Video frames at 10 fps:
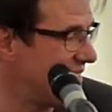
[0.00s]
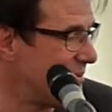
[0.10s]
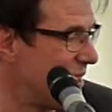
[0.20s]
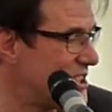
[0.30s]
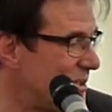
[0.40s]

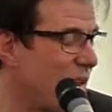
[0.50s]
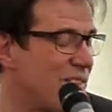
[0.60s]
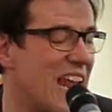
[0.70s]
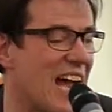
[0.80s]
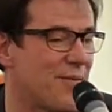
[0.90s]
We're doing on
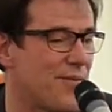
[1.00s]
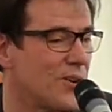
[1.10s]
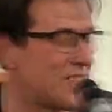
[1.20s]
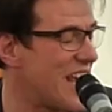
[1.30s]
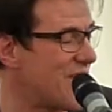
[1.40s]
the 9th or
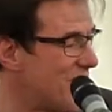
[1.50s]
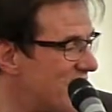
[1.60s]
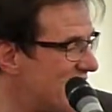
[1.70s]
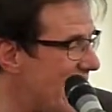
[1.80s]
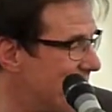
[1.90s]
10th
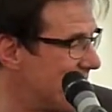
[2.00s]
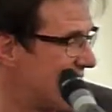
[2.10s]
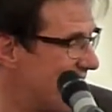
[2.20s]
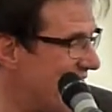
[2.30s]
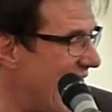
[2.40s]
attempt
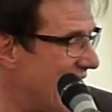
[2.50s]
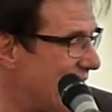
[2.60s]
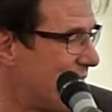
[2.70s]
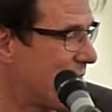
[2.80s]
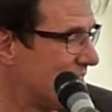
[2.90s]
at the
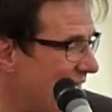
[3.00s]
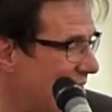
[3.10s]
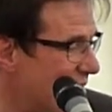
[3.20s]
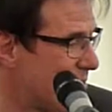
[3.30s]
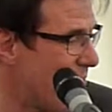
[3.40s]
9th or
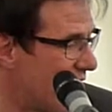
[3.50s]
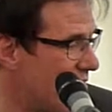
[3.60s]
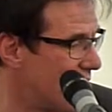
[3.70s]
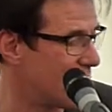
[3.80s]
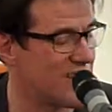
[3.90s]
10th record.